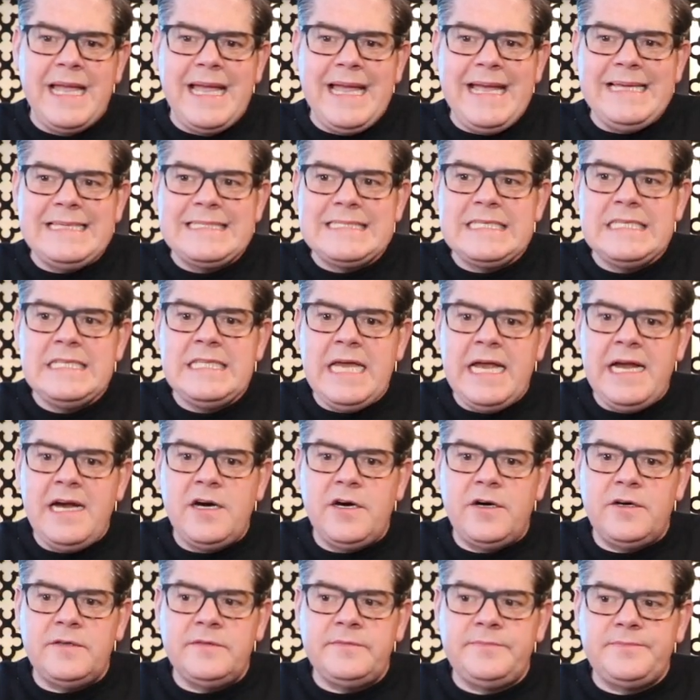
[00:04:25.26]
it's
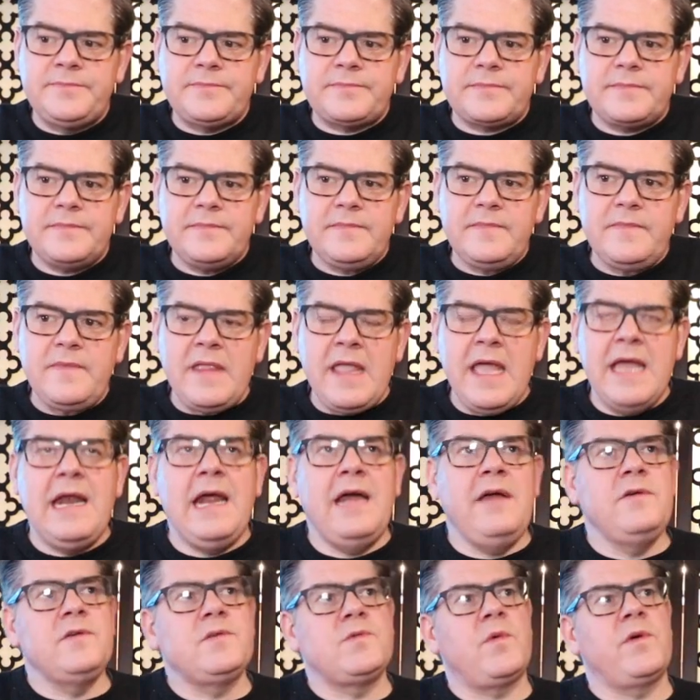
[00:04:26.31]
there. And
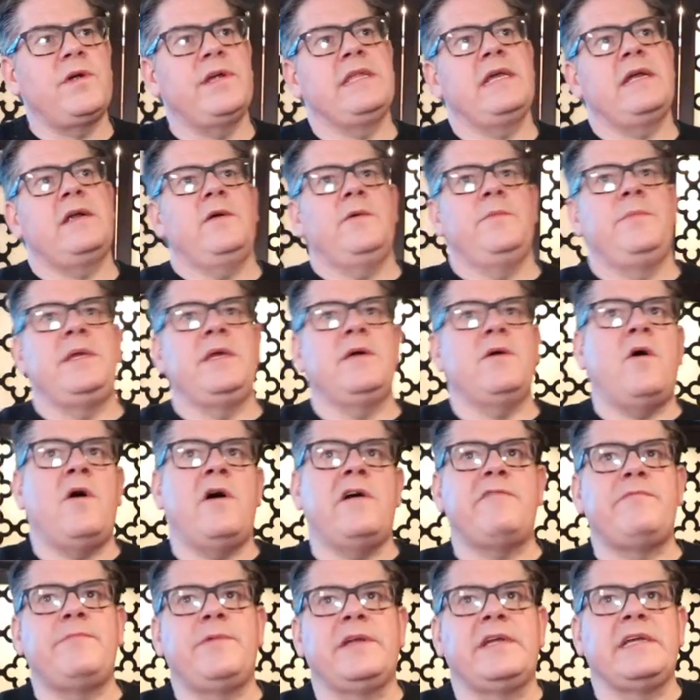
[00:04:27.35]
I was worried that it would be
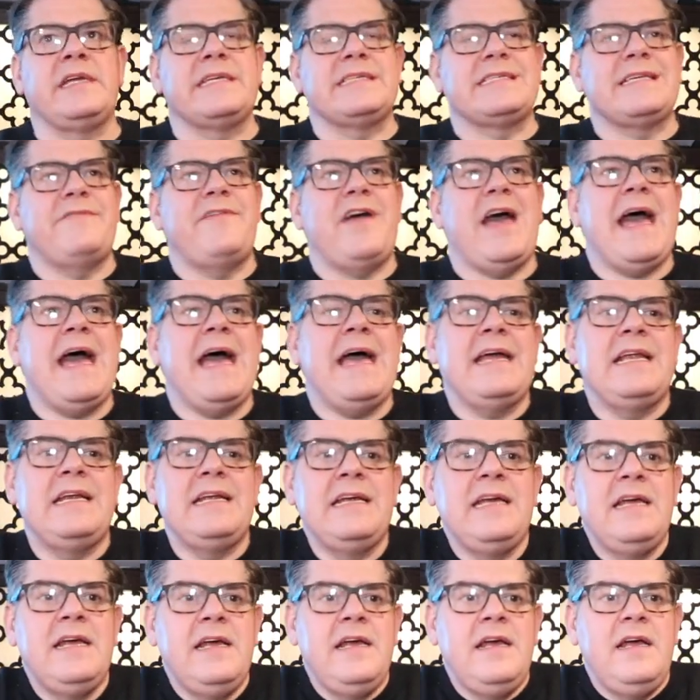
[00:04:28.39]
off-putting because I've
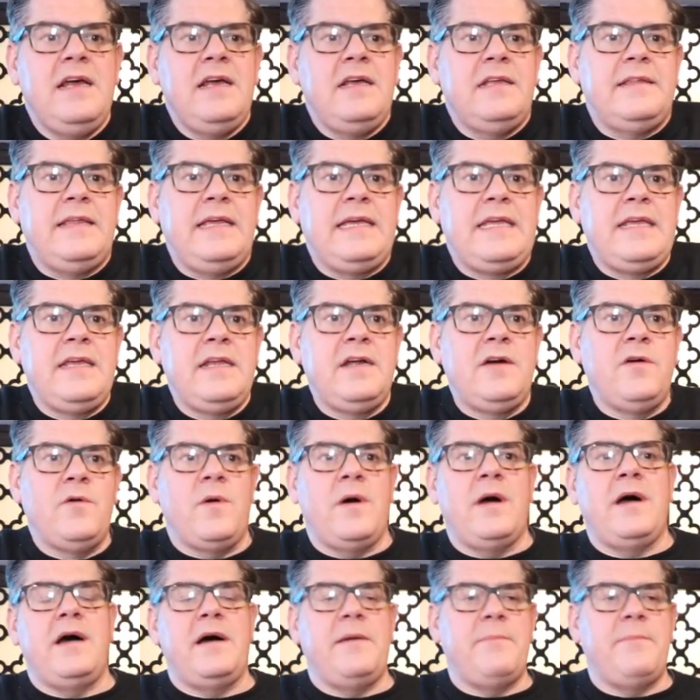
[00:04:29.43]
had like, you
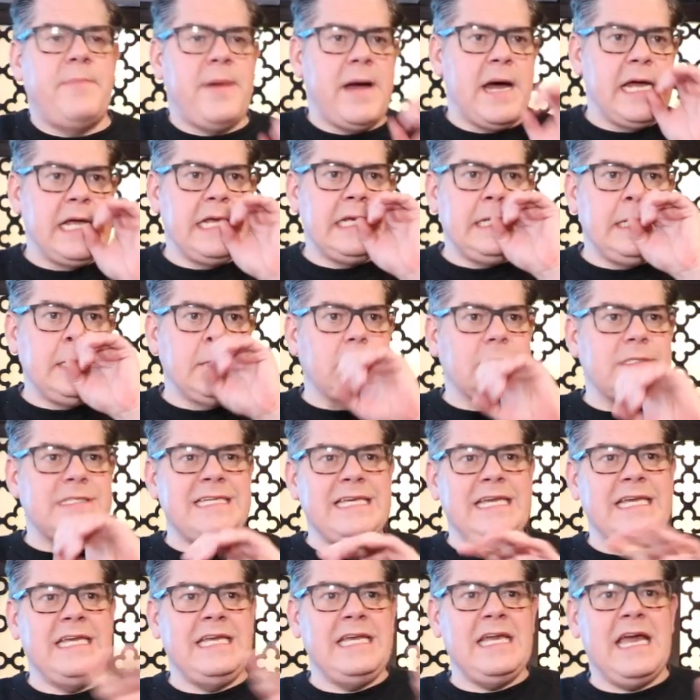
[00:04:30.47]
know, pine needle
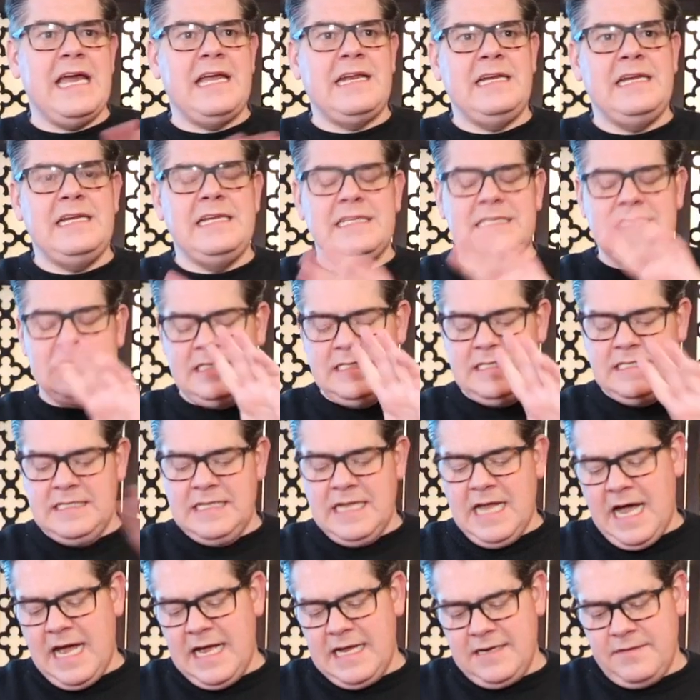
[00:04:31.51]
tea, and it is
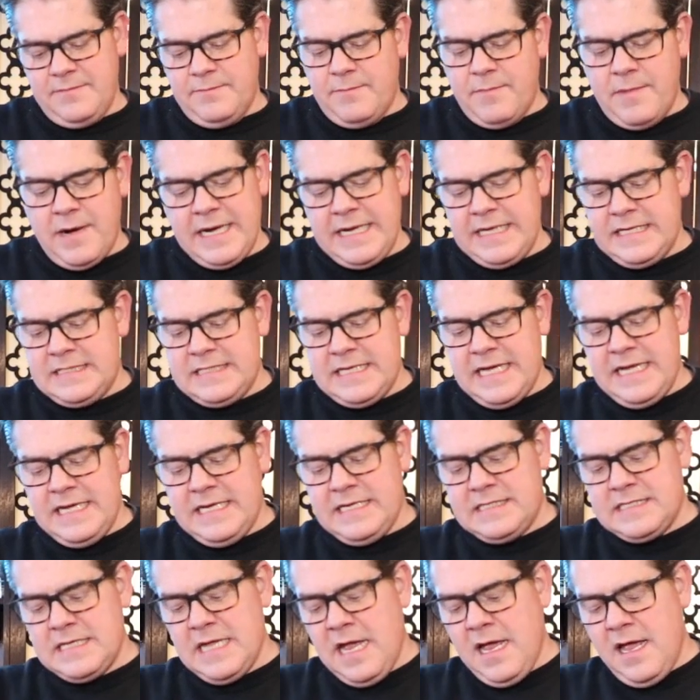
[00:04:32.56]
not my
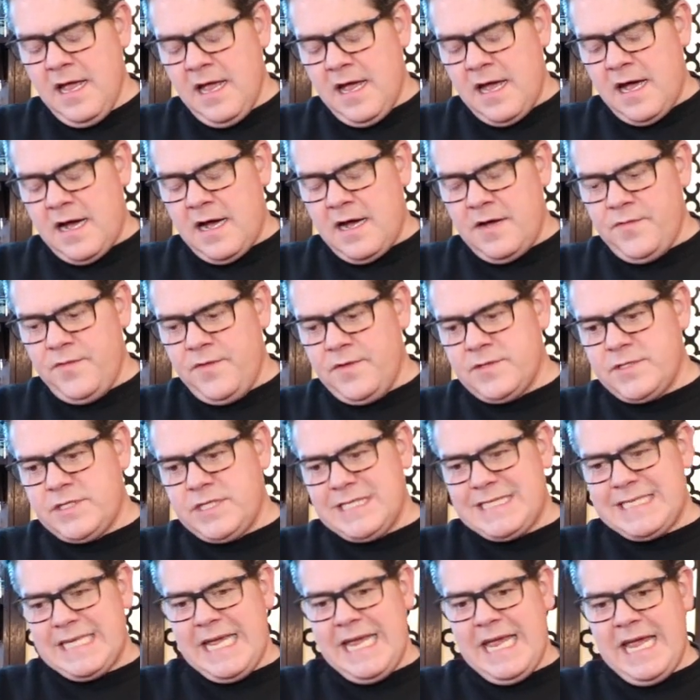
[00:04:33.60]
taste. There's
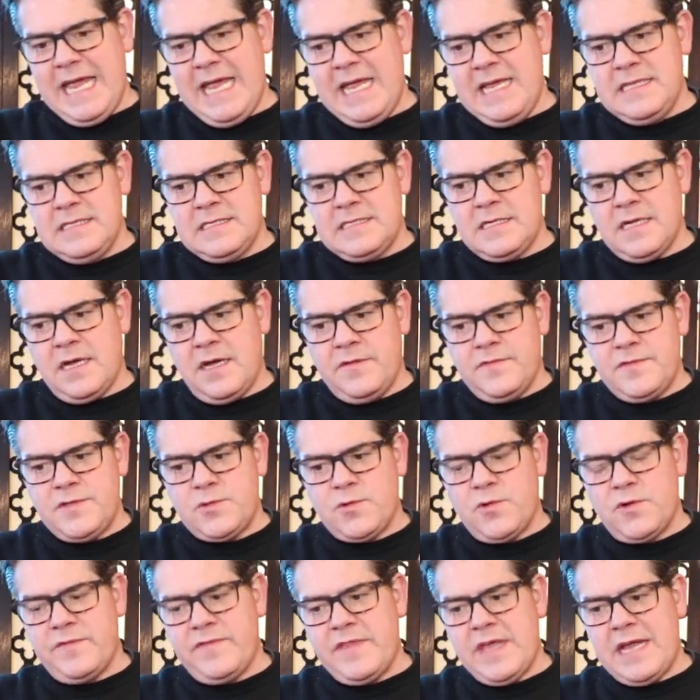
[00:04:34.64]
just a hint of
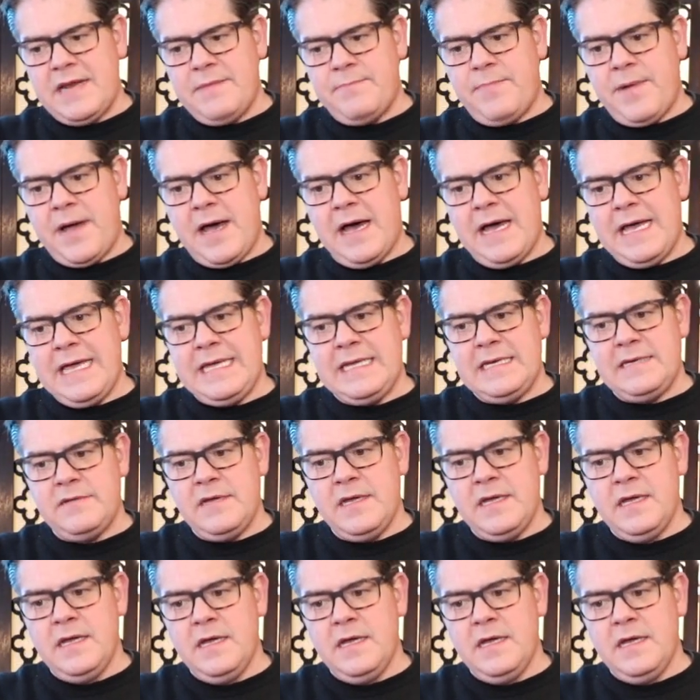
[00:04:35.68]
sort of that pine